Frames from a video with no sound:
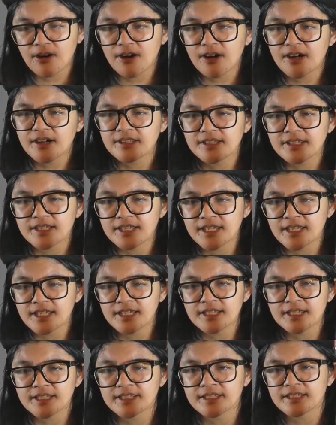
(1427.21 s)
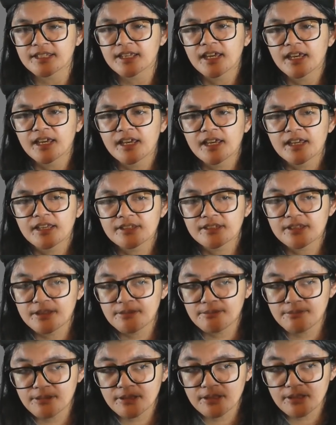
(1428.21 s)
is
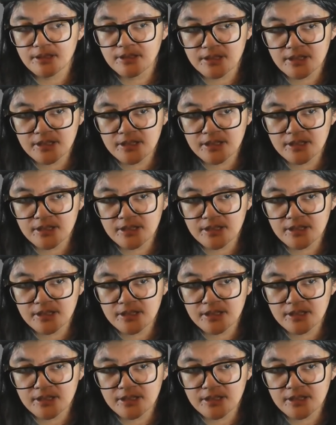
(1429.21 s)
similar,